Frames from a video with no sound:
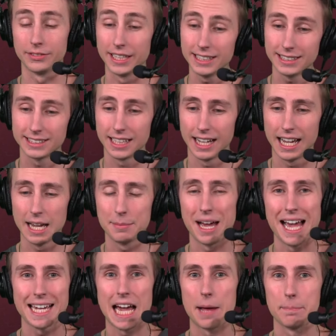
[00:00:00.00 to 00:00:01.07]
This time,
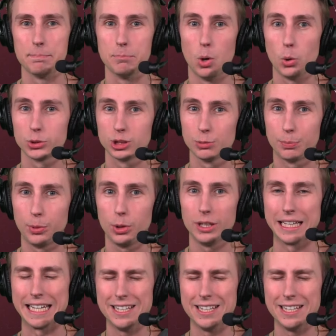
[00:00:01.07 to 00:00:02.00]
I got multiple